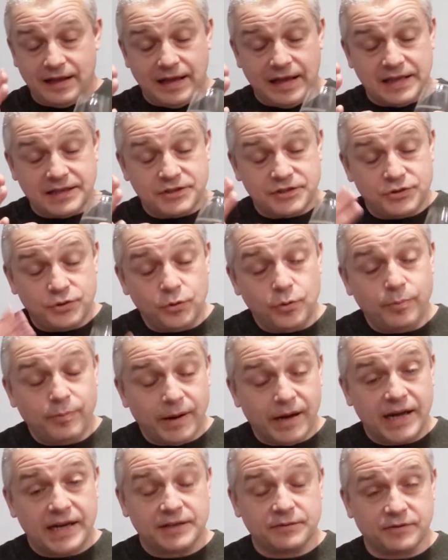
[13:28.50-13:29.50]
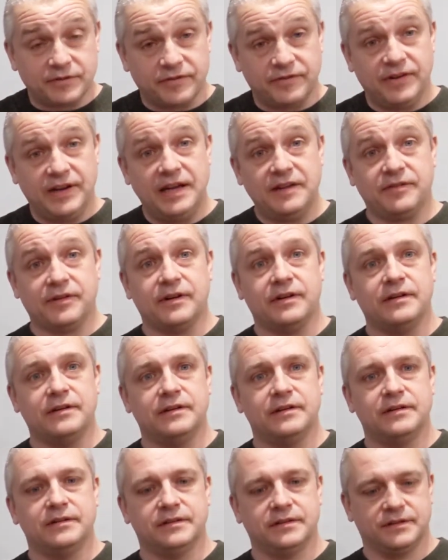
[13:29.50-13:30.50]
it's so packed with flavour,
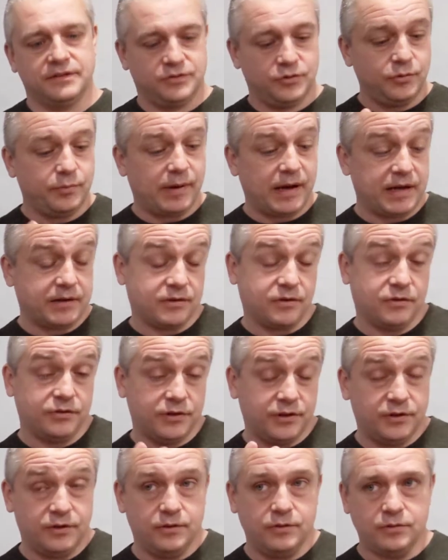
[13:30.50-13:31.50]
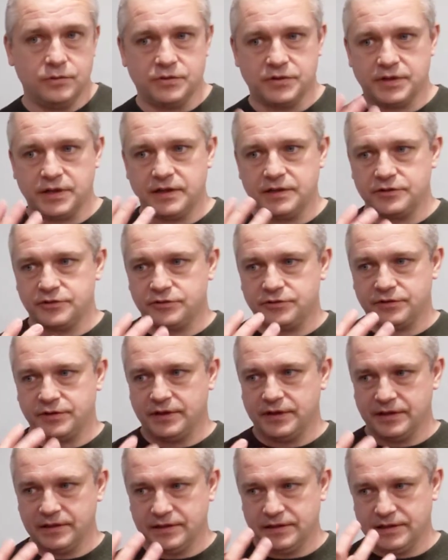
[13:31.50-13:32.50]
so packed on the nose that
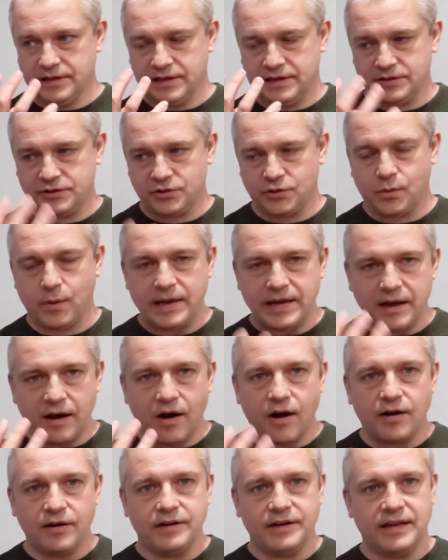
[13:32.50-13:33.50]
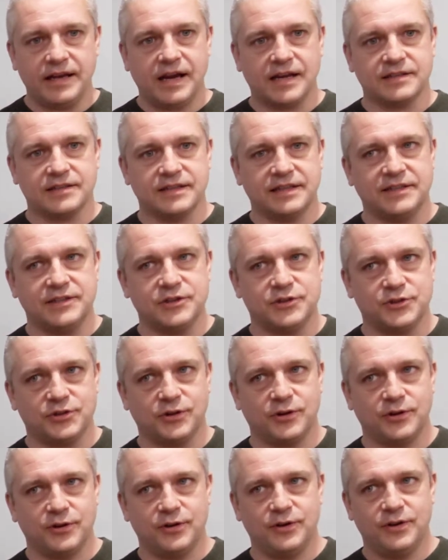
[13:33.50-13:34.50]
it's quite hard to actually
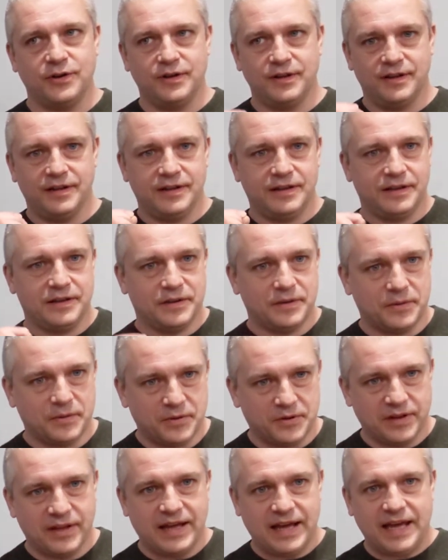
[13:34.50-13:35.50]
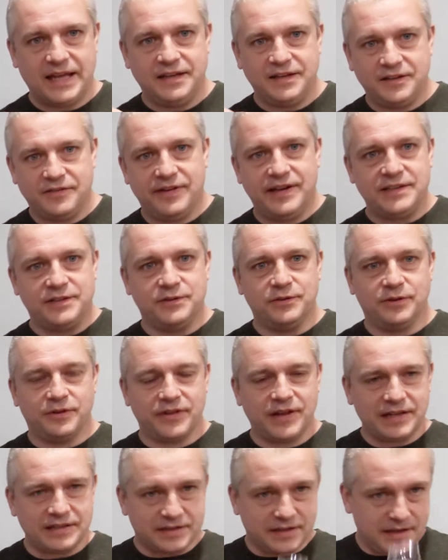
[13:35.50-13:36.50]
discern individual
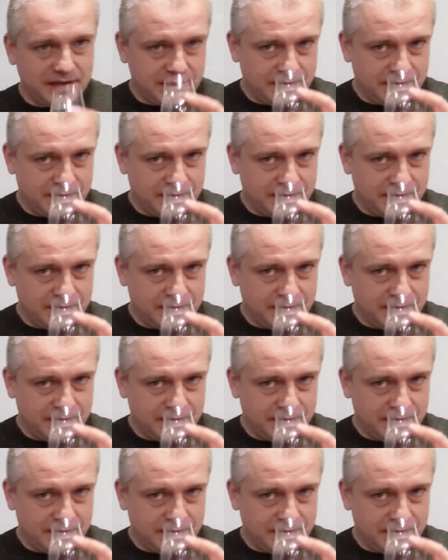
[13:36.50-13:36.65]
things.